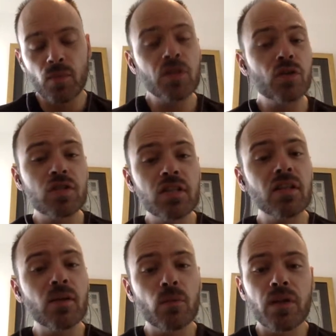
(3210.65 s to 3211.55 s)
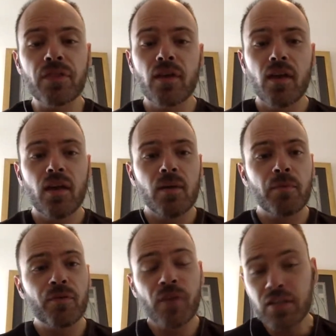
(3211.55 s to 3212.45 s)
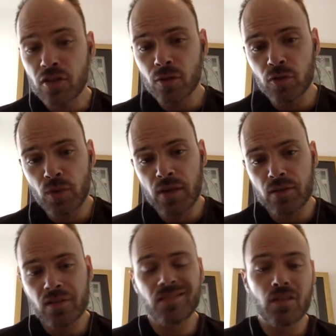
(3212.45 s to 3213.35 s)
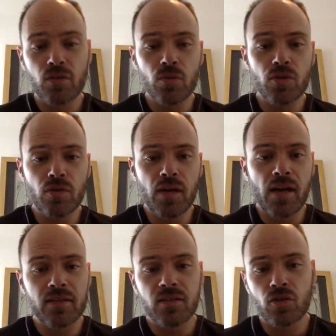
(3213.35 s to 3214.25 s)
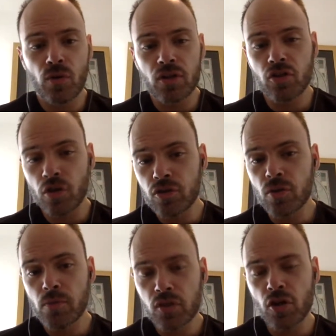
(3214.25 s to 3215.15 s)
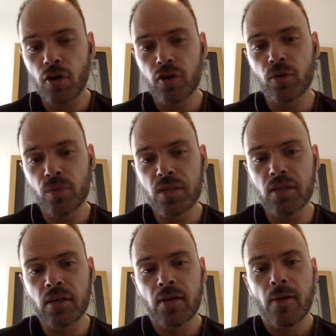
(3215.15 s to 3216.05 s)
When you're dealing with professional traders, institutional guys, charts are much harder to read